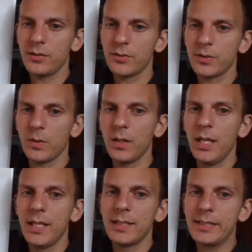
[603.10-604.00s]
control
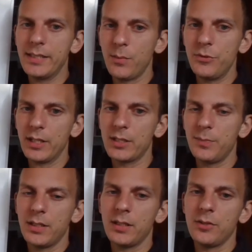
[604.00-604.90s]

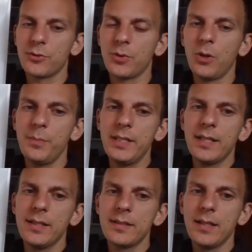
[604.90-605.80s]
subject big control
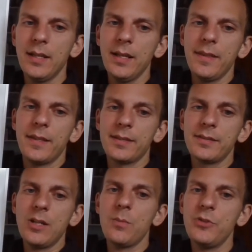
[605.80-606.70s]
because the
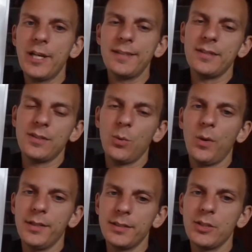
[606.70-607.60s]
subject is the
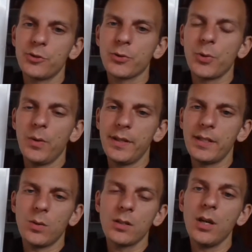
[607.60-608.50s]
one
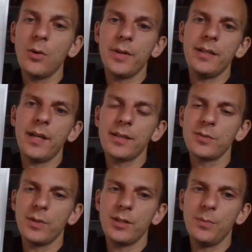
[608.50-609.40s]
controlling or
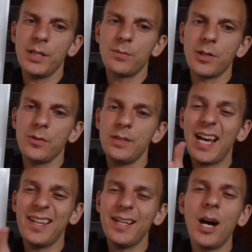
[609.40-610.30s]
co-indexed with the big pro,
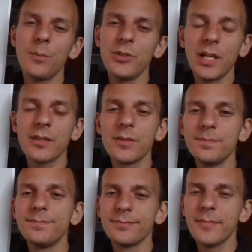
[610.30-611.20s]
not an object.
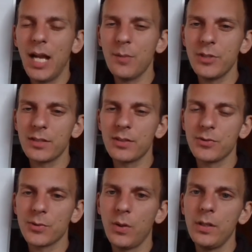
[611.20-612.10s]
Object
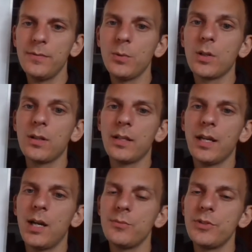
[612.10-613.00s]
control, if you want to look
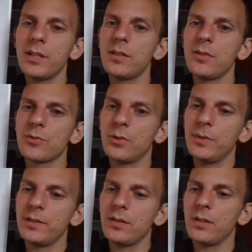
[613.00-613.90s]
at object control,
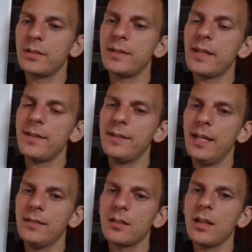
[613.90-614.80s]
we looked at that at the
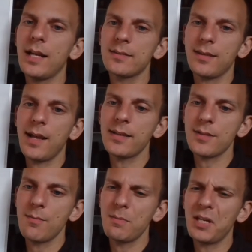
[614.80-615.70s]
end of class
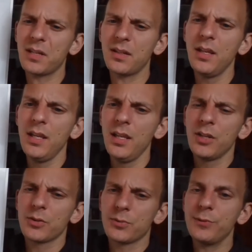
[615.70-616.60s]
last time. I'm not going to
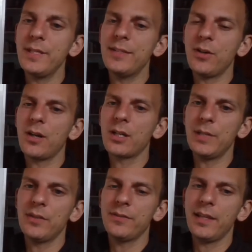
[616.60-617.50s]
re-talk
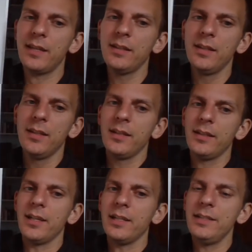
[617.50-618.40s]
about that
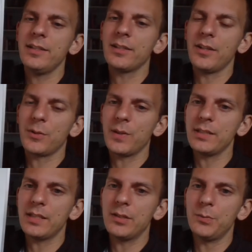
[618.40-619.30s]
uh, here,
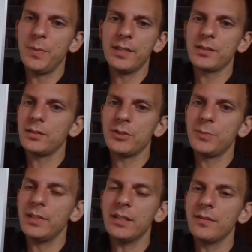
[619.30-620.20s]
otherwise I would basically
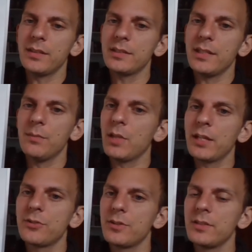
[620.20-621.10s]
just be giving the same
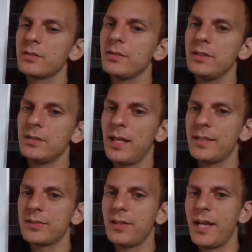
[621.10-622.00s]
lecture as, as
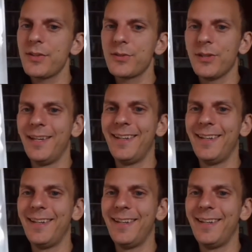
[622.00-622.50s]
last class.